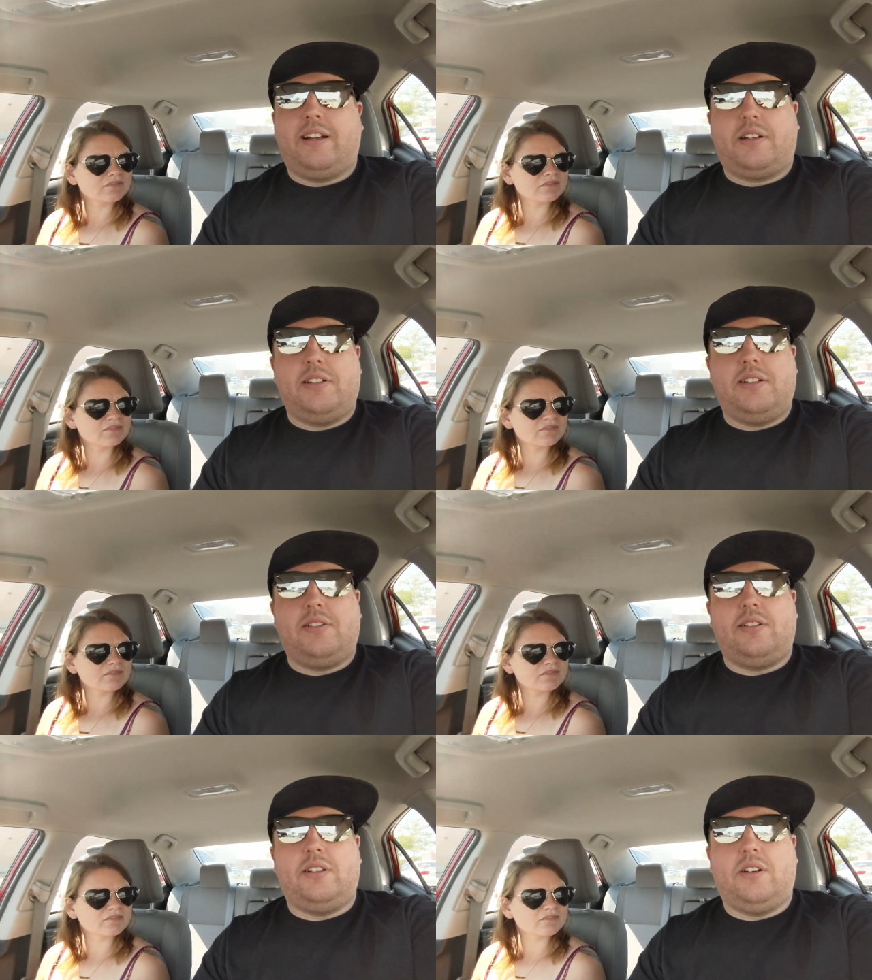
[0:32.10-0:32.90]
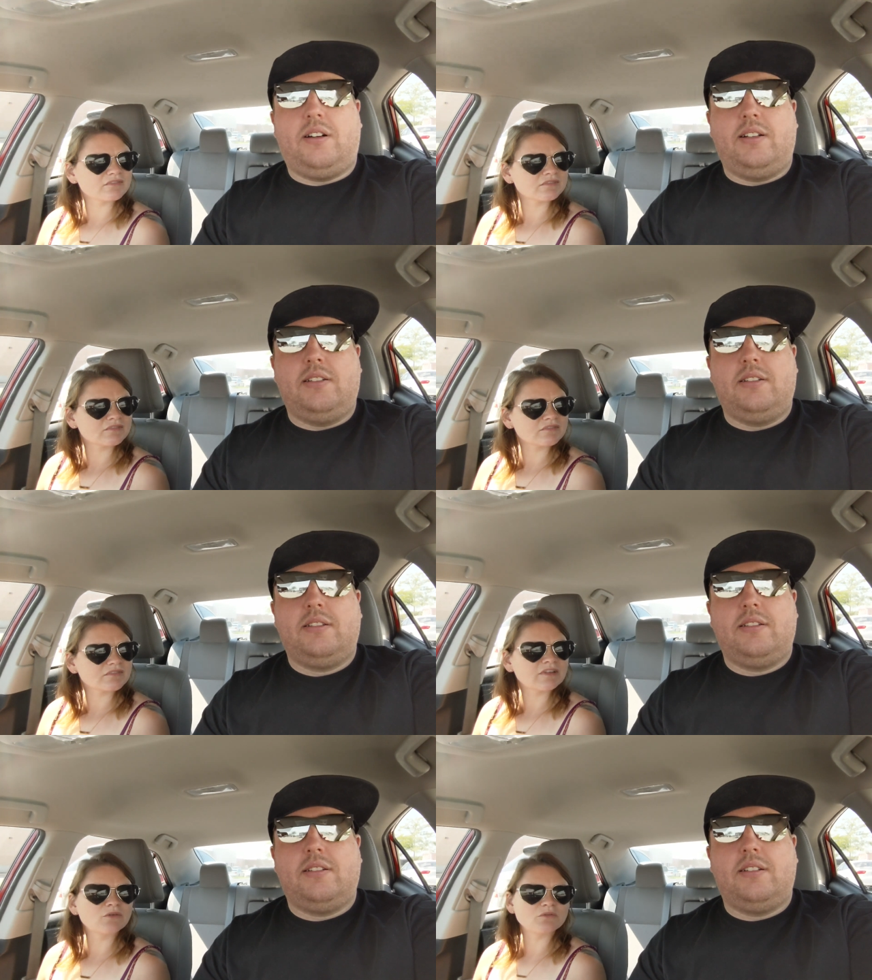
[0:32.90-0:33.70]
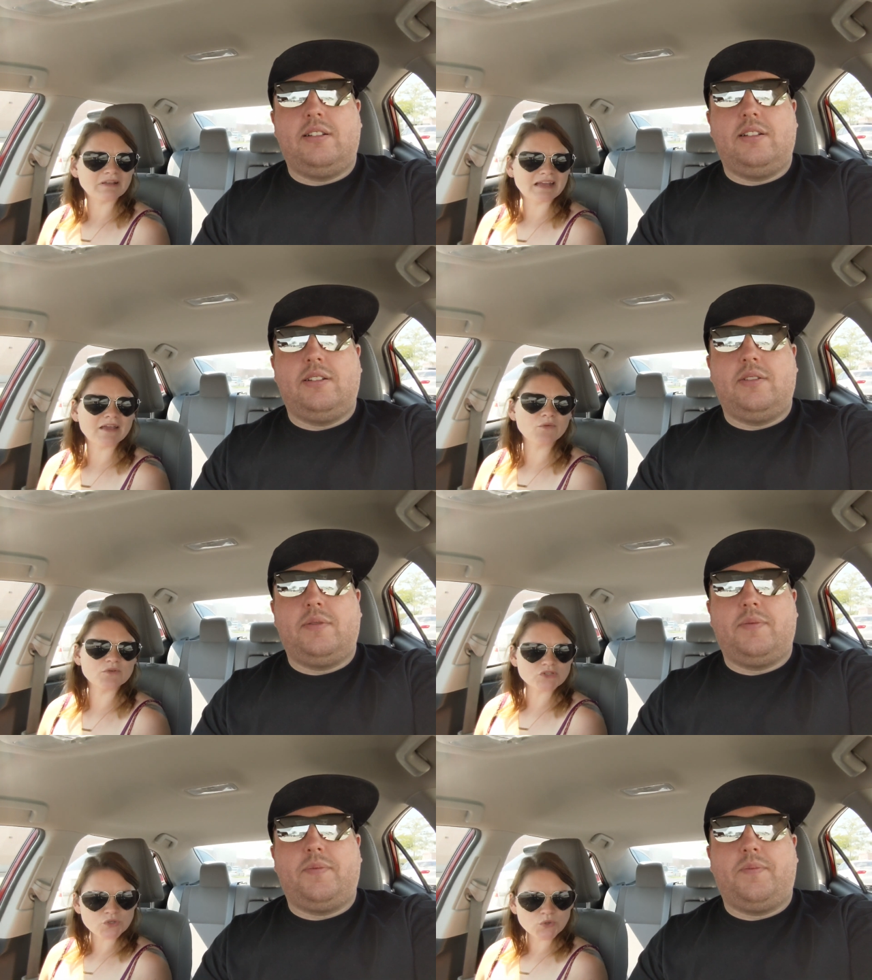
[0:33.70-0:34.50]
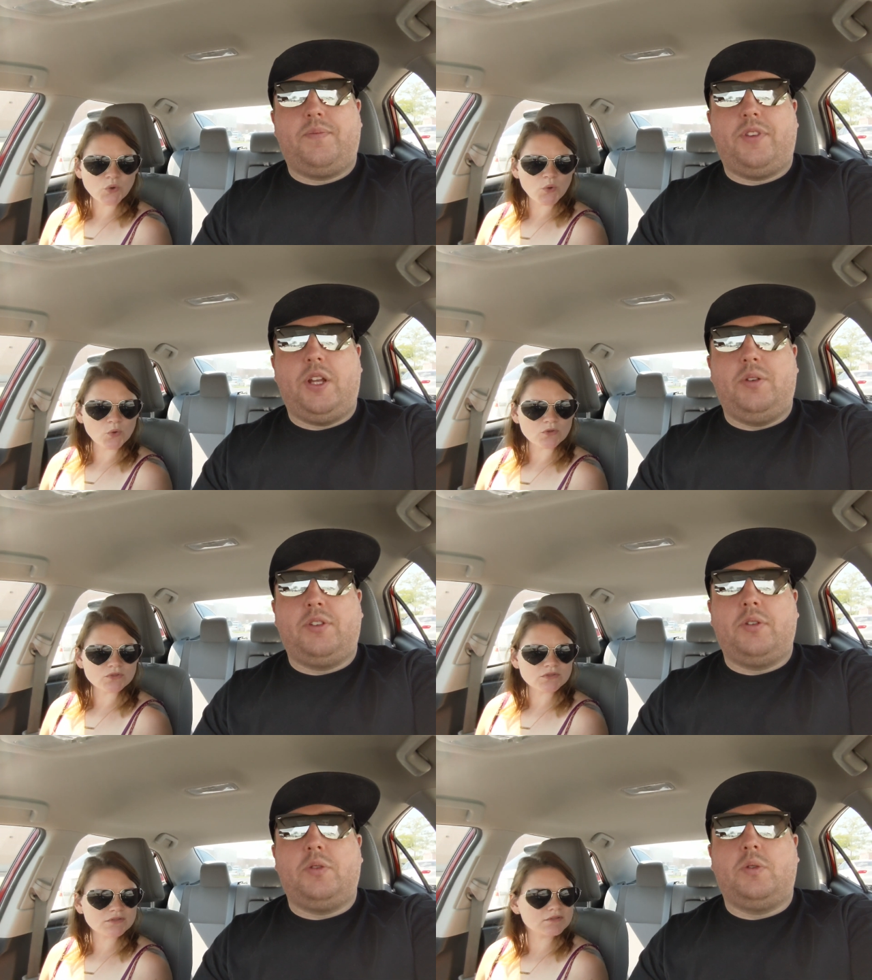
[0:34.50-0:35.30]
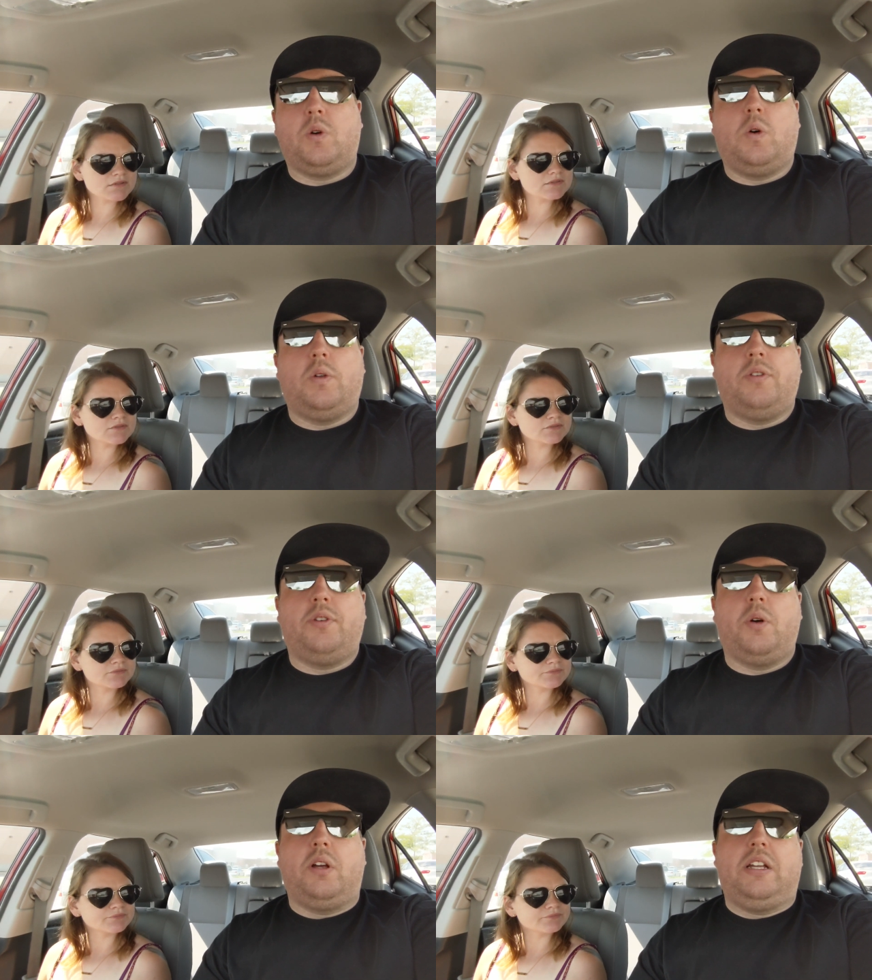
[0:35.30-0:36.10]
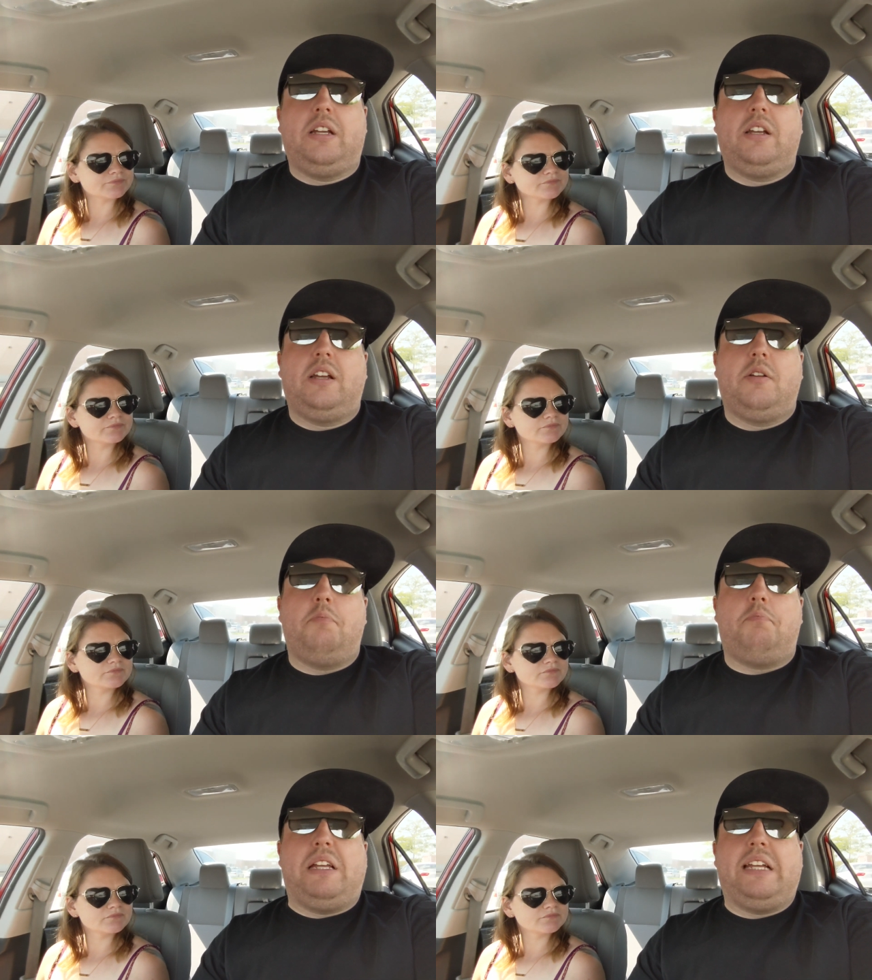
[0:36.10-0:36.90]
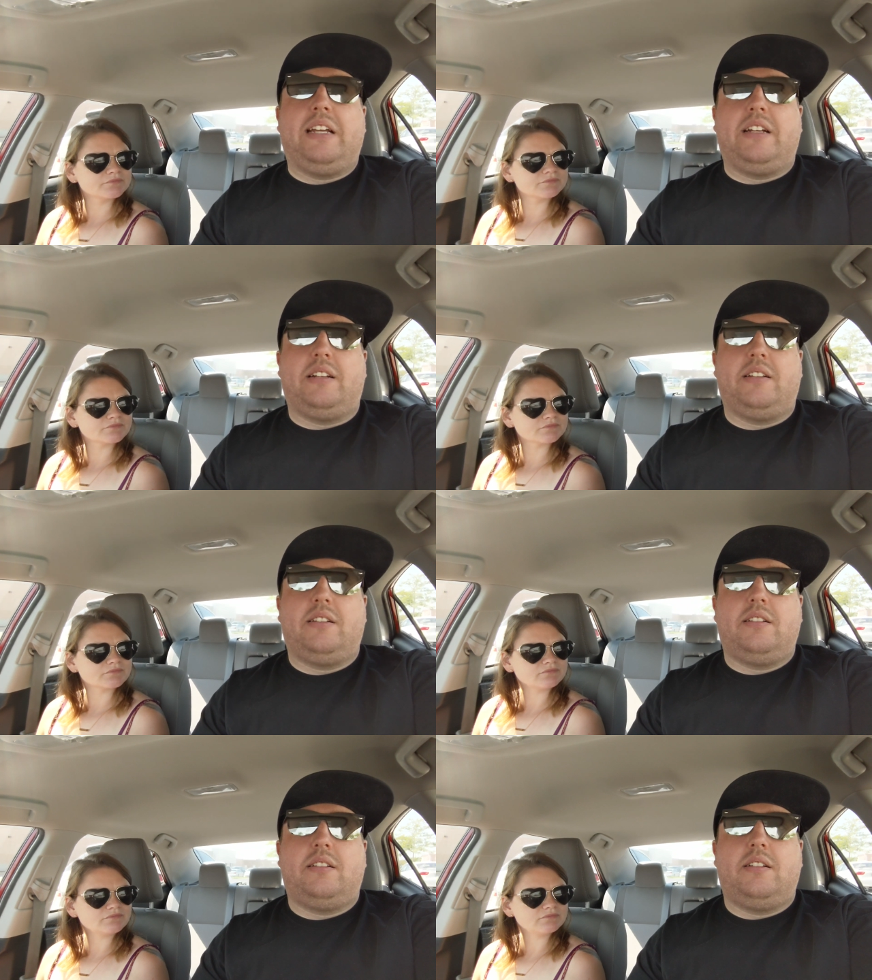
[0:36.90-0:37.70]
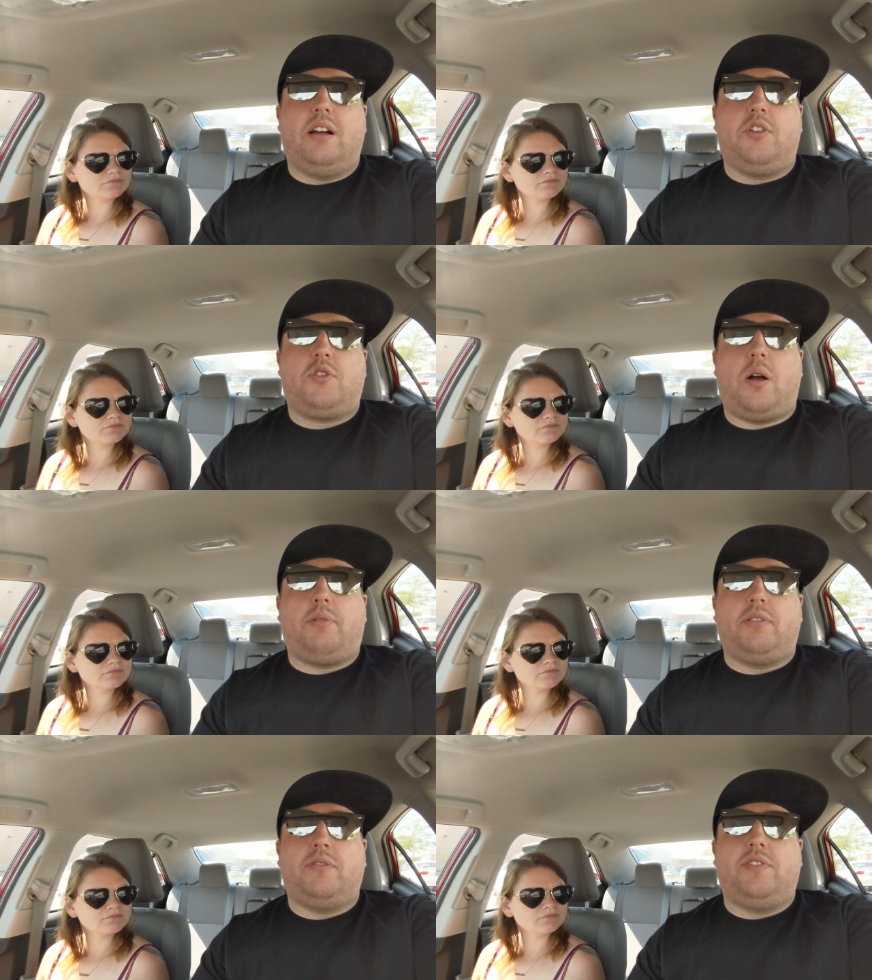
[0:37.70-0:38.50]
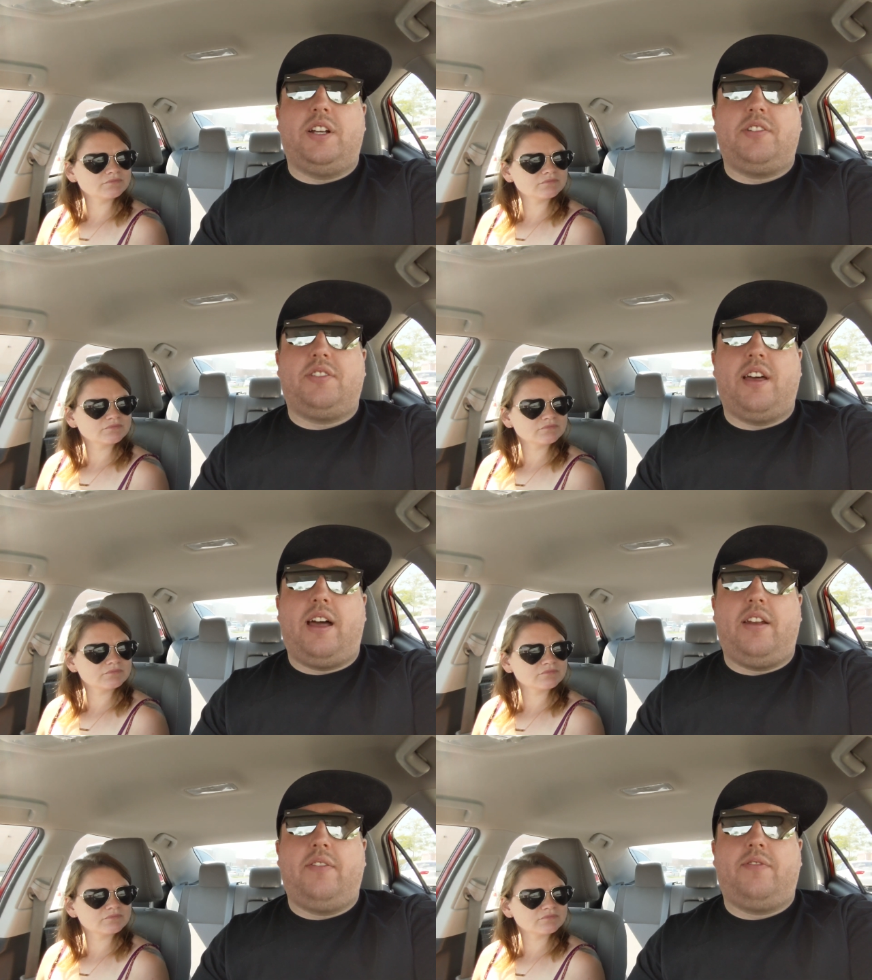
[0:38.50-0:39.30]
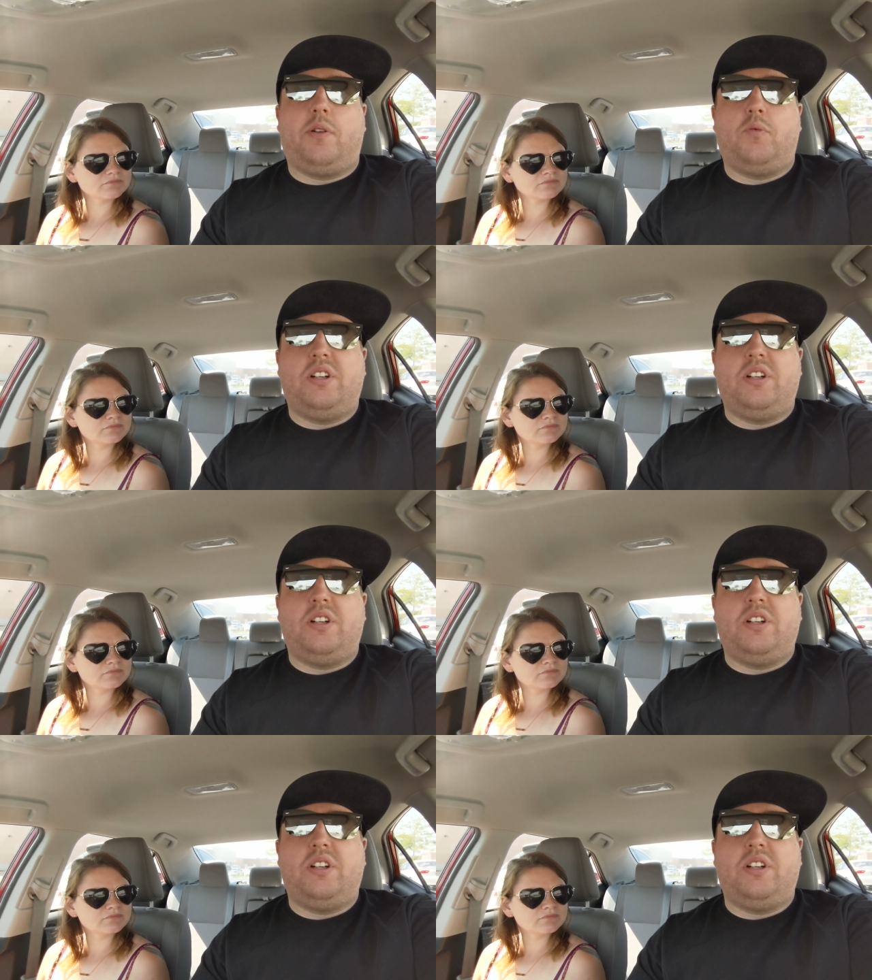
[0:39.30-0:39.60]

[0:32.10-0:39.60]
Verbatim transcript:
Speaker 1: air conditioning on.
Speaker 2: Like it was too cold. It was a little
Speaker 1: too cold. So, being a tropical fish that, from